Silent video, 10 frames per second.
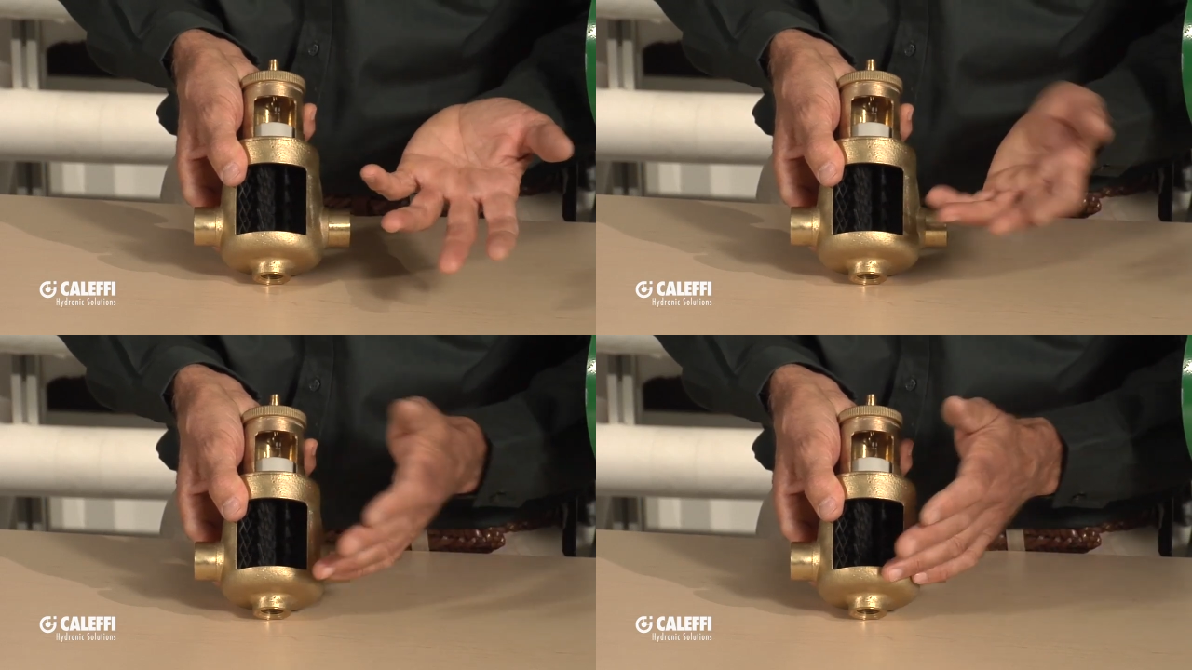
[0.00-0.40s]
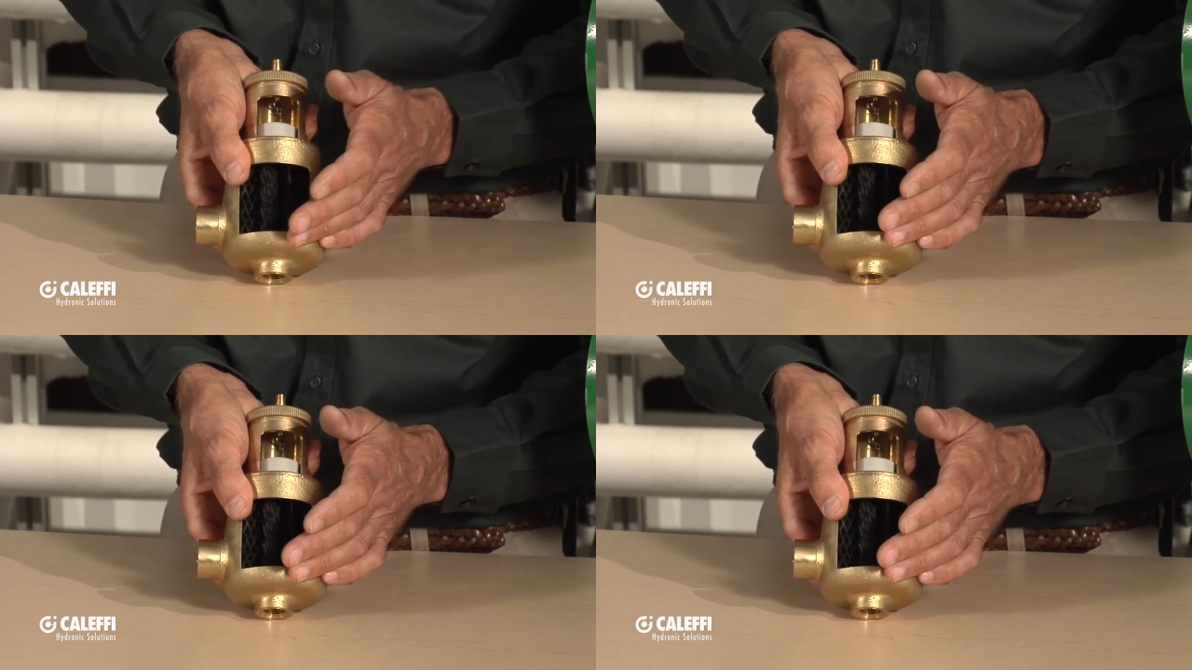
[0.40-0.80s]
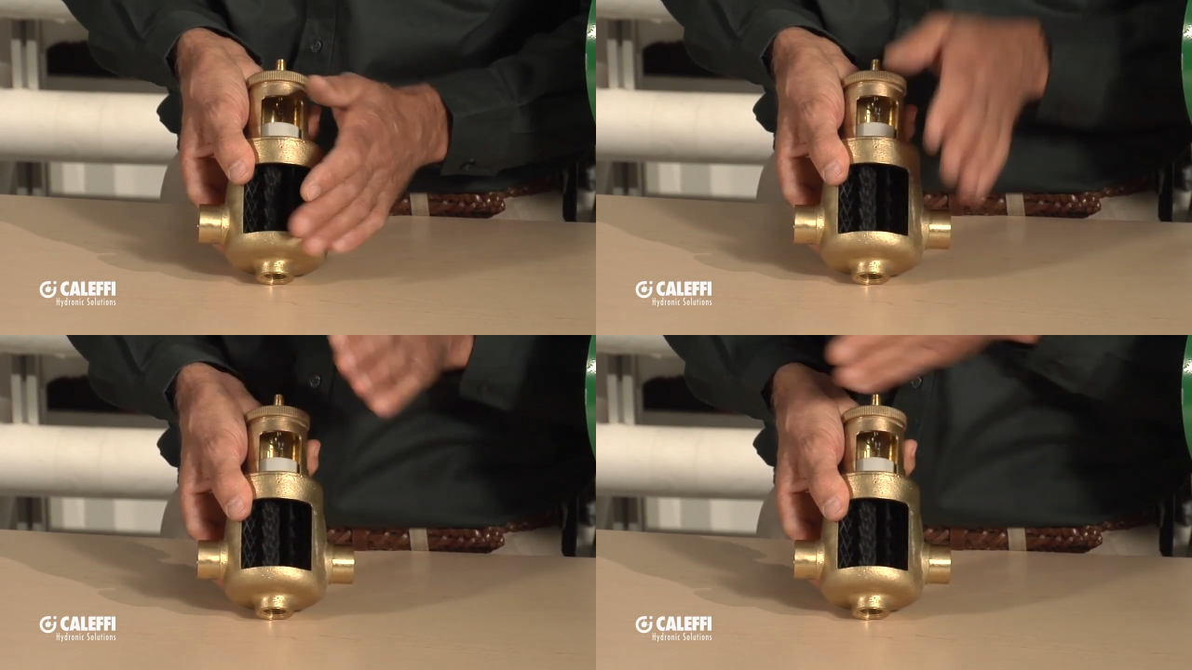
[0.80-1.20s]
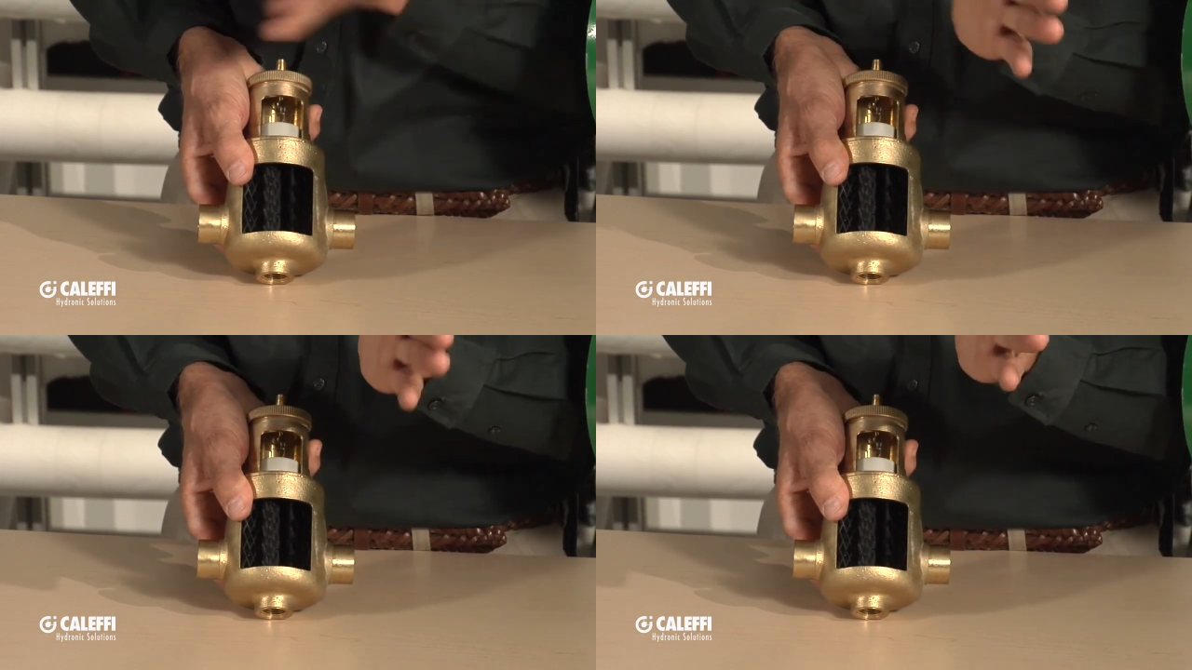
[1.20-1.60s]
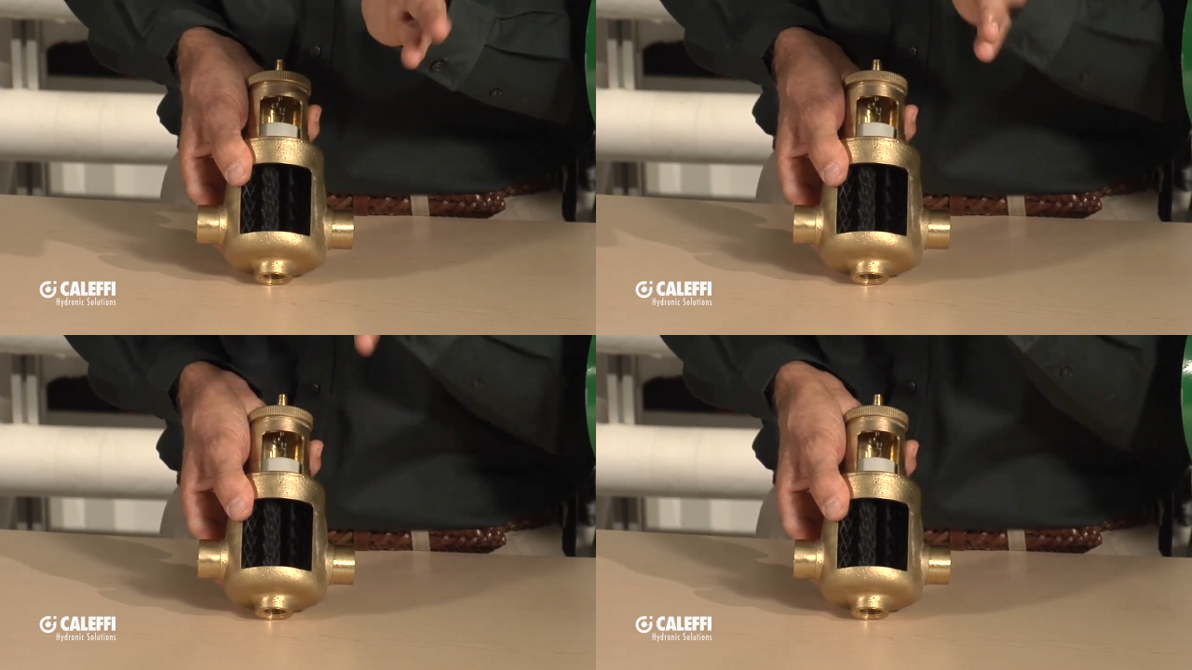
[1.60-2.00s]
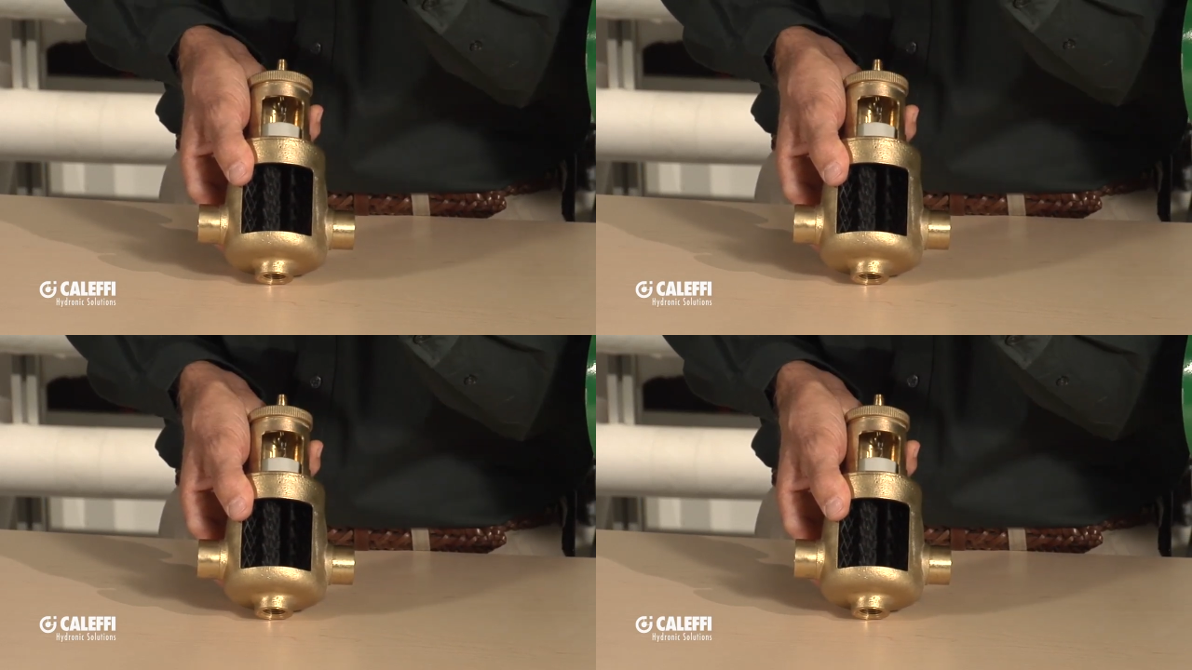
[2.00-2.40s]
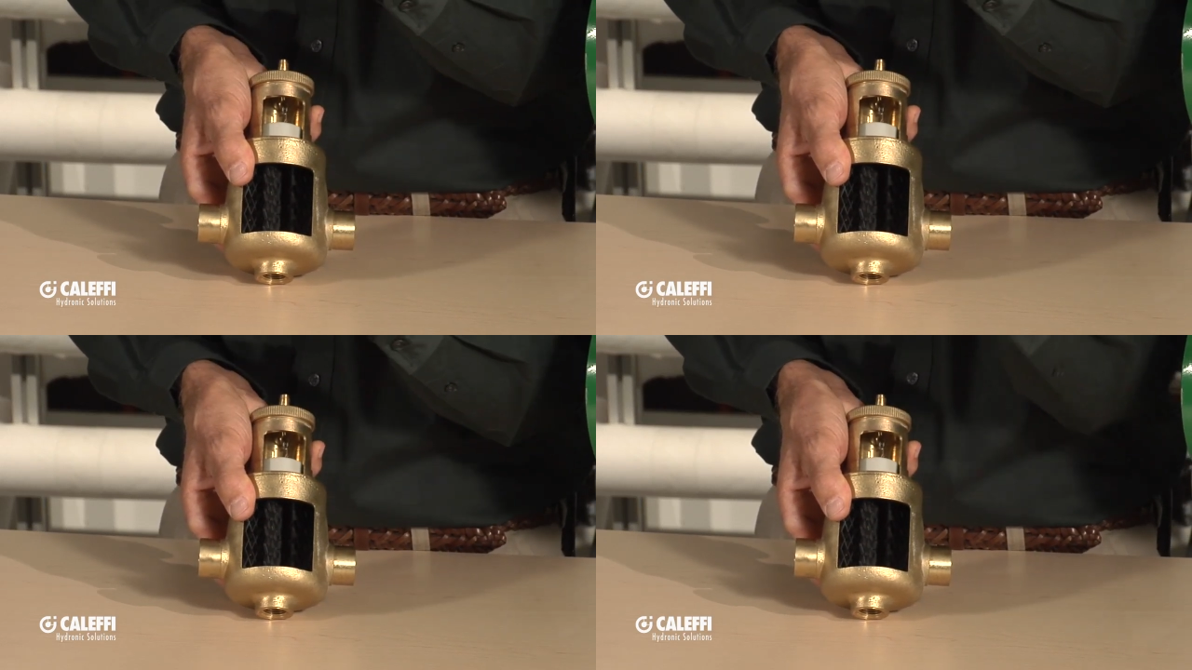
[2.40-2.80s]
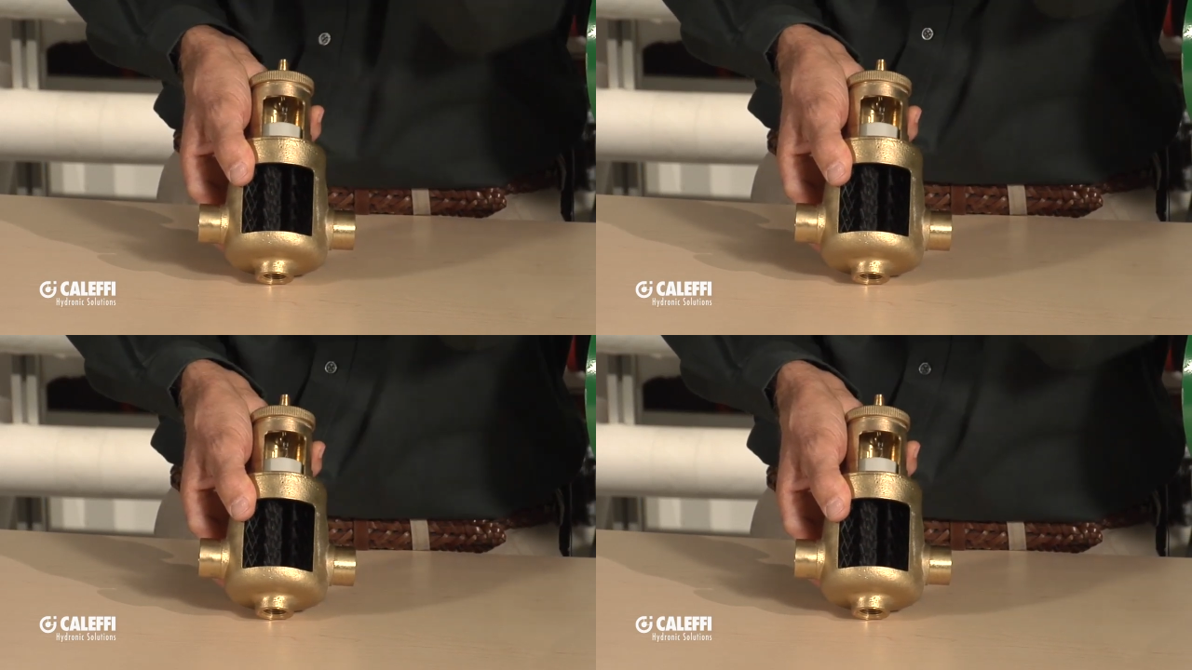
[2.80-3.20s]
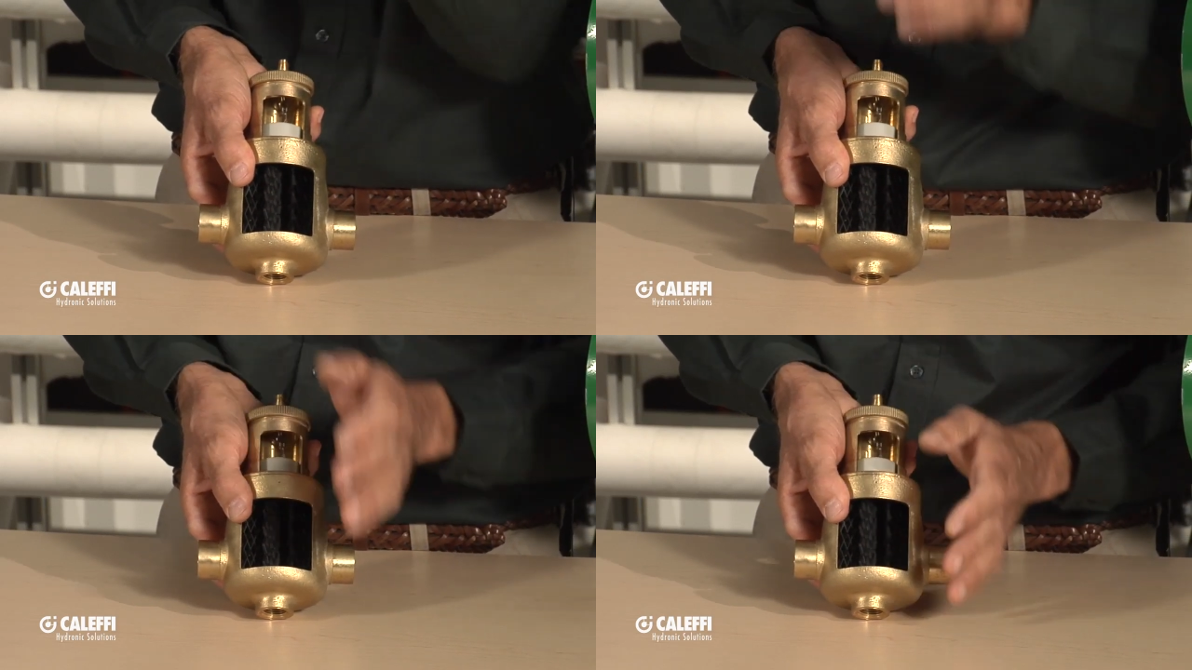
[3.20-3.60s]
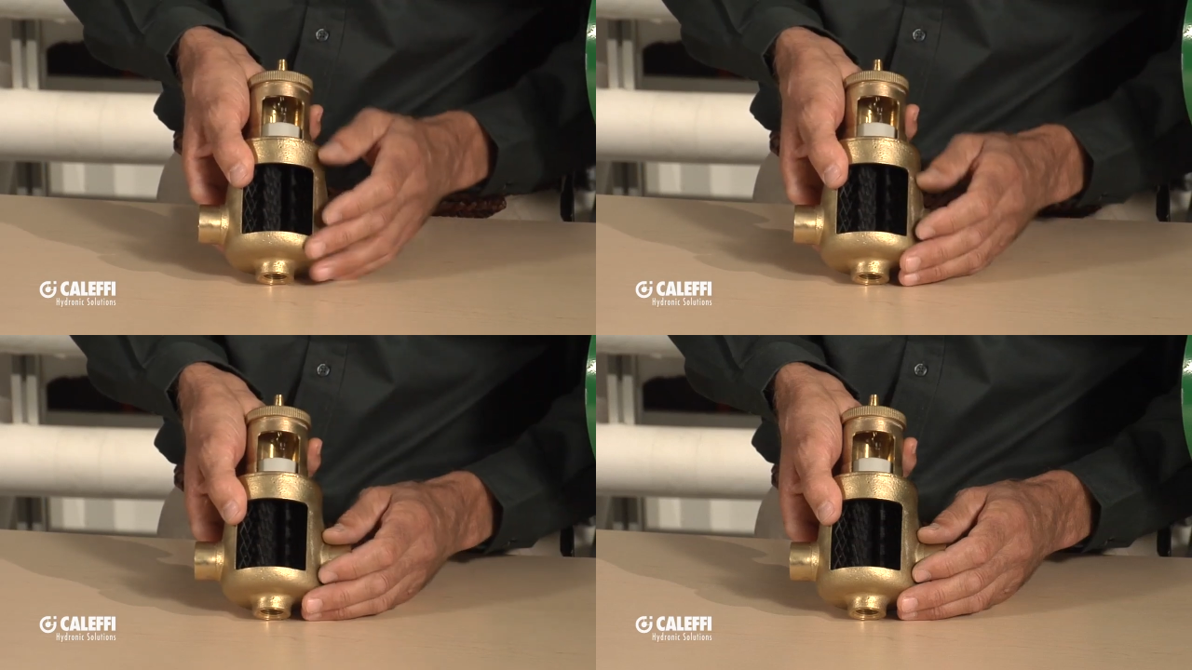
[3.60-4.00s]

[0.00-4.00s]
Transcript: Nobody's mouth can be seen.